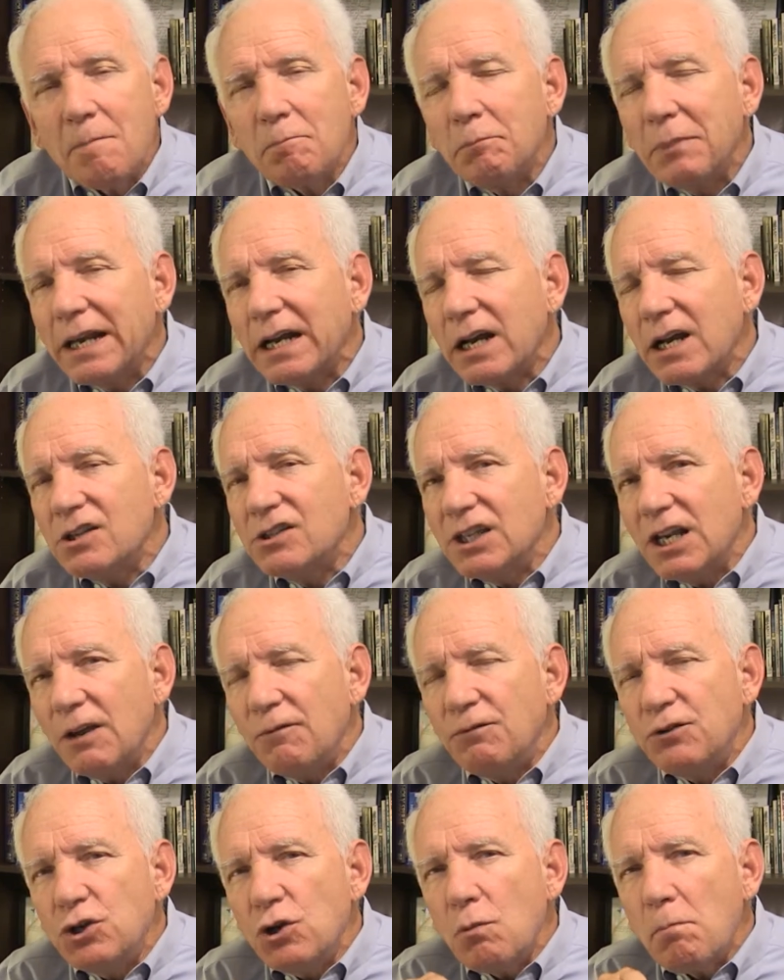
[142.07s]
Because
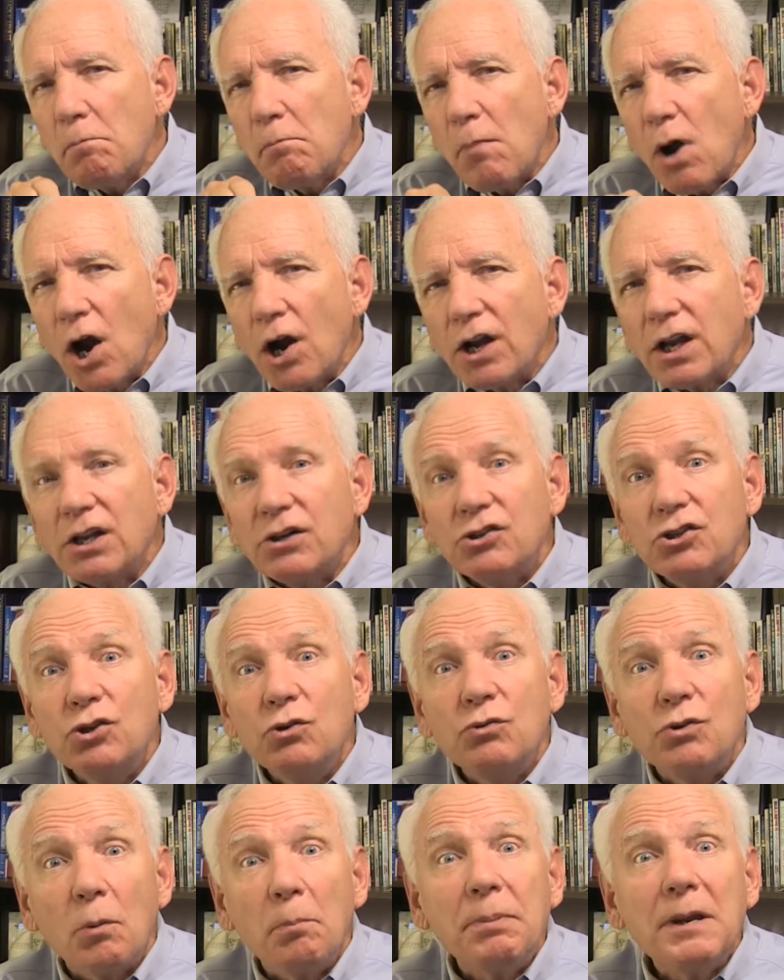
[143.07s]
if you market to
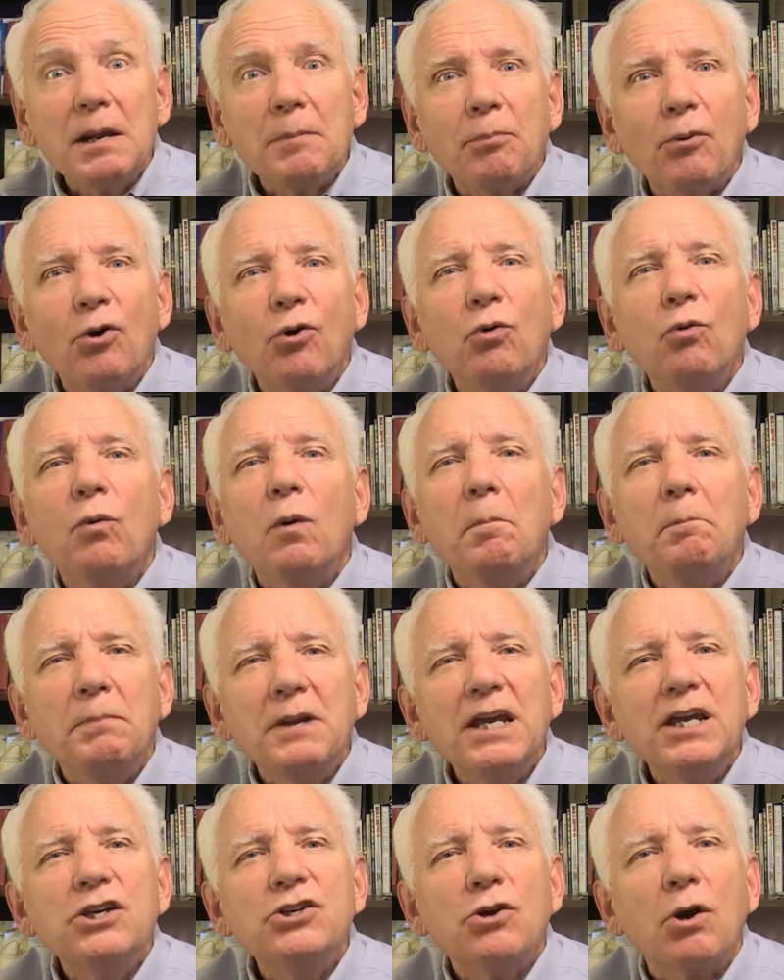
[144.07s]
the people who will
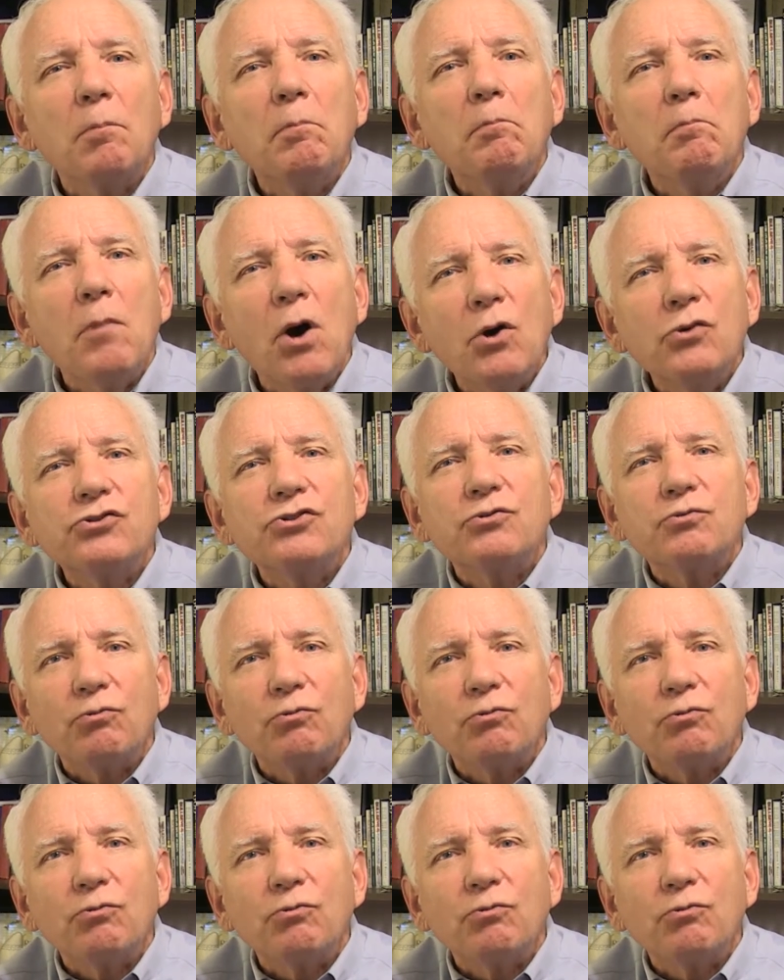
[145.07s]
be your most